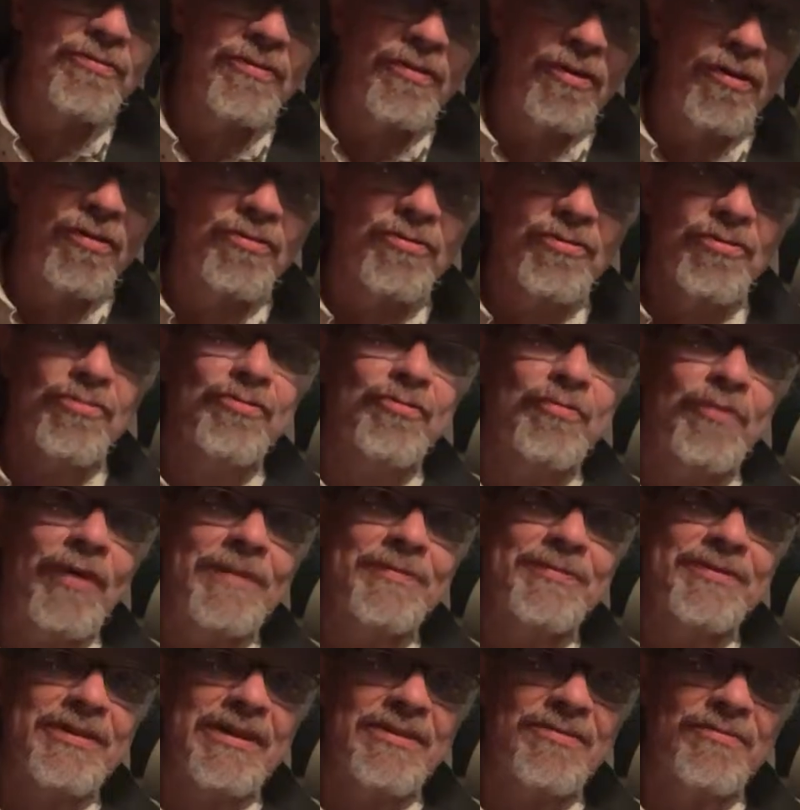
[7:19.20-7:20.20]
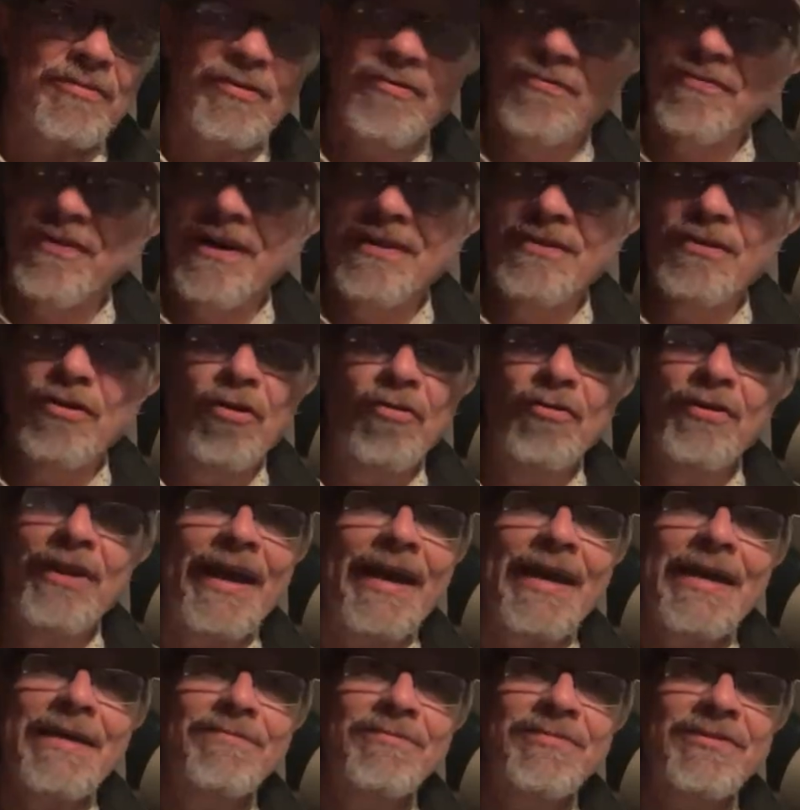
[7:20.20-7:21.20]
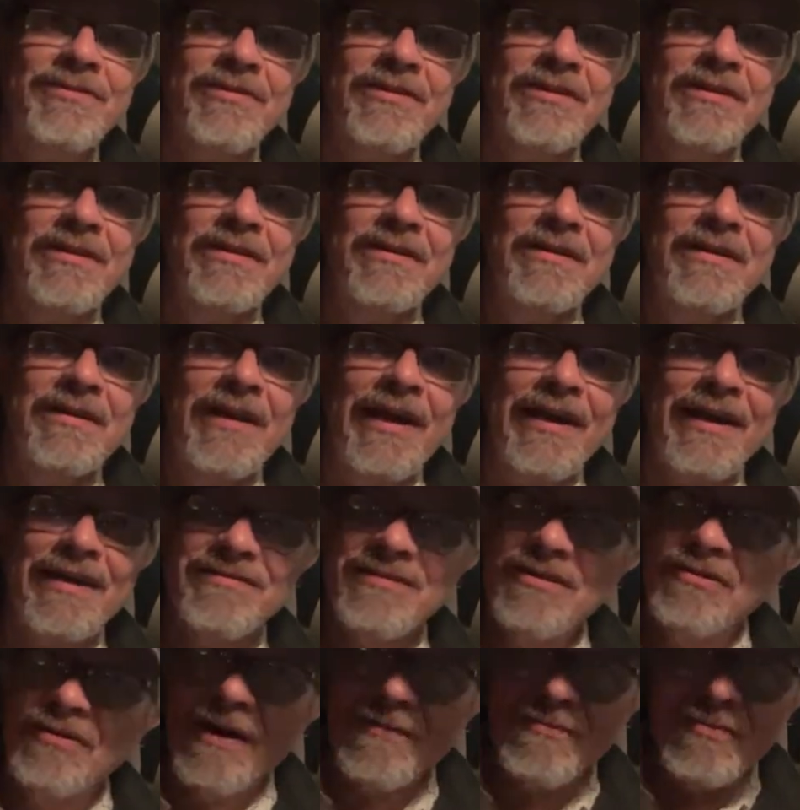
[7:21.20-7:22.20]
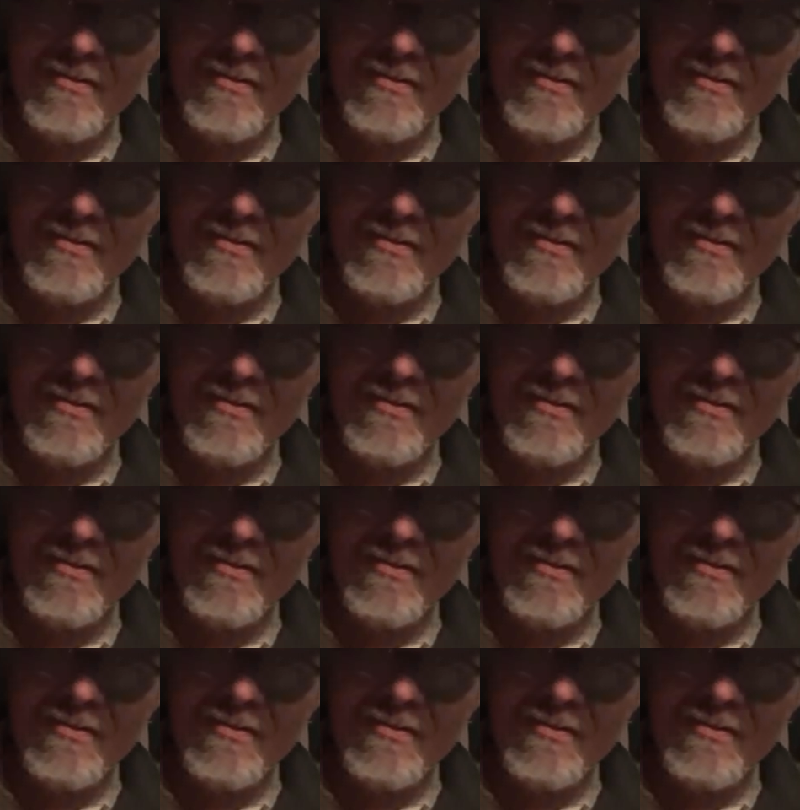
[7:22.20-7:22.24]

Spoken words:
go to those websites. When you find no names, like I said, you have to